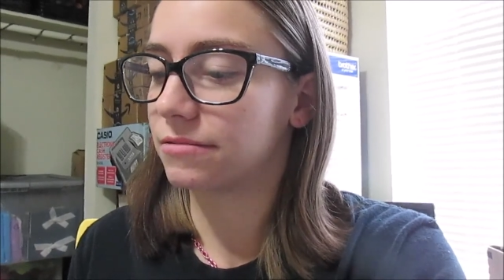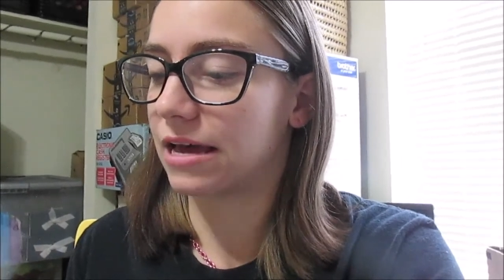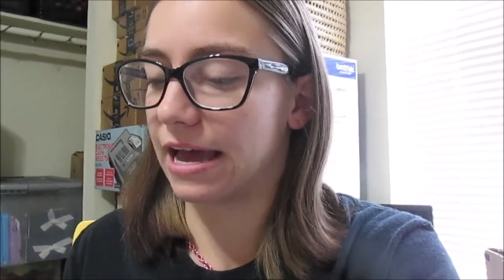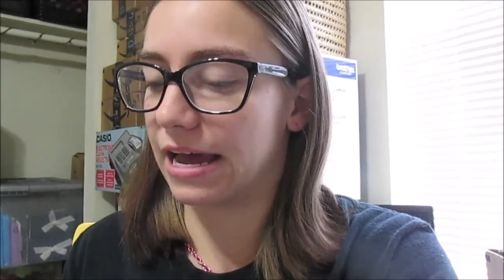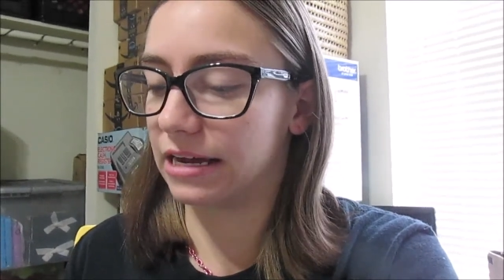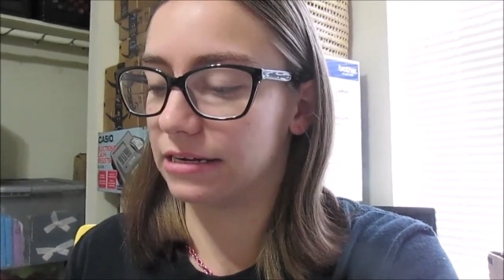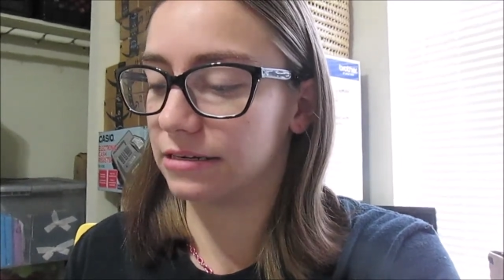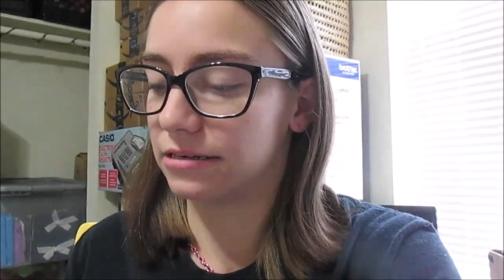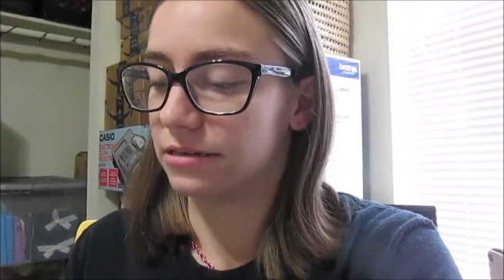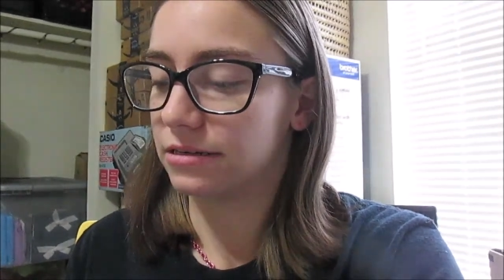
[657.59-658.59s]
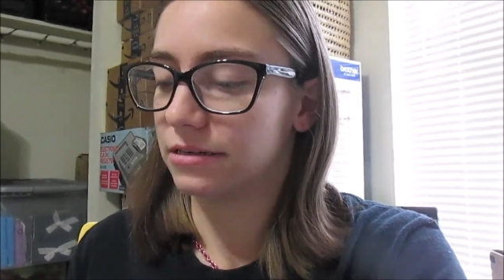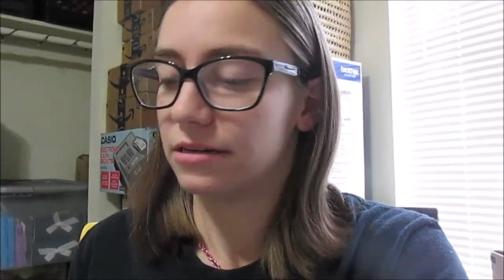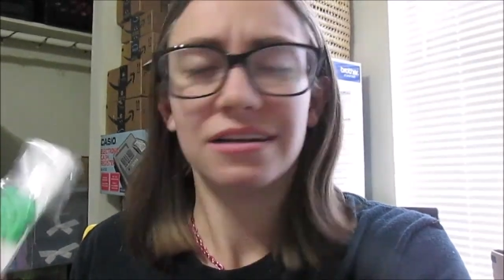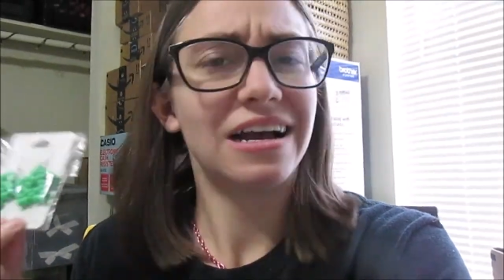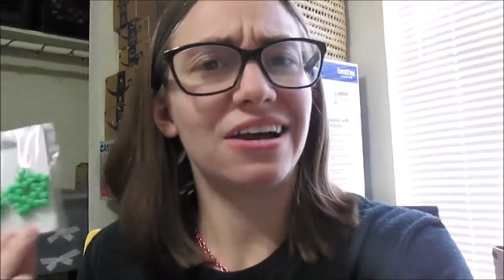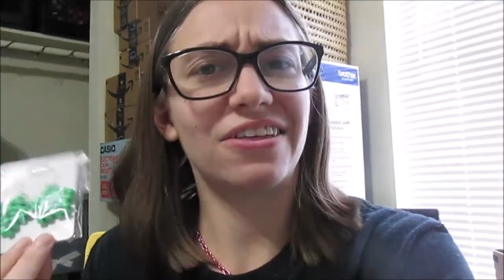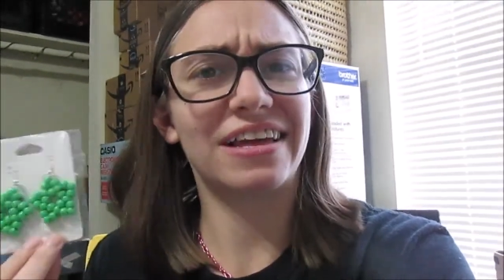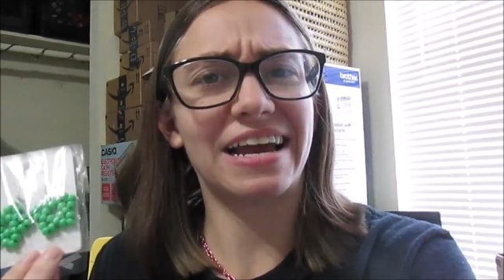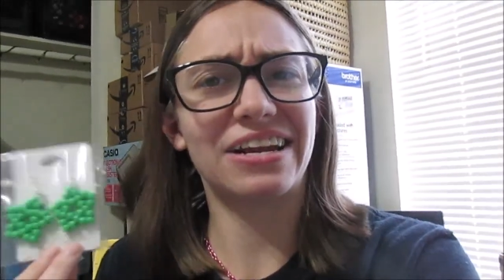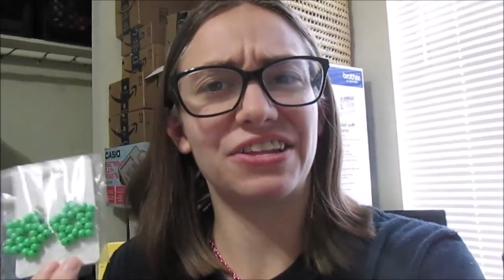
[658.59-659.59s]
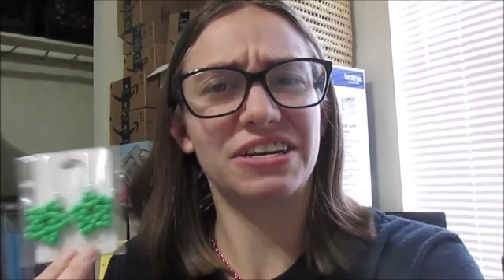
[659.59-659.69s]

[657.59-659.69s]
and I don't know, they kind of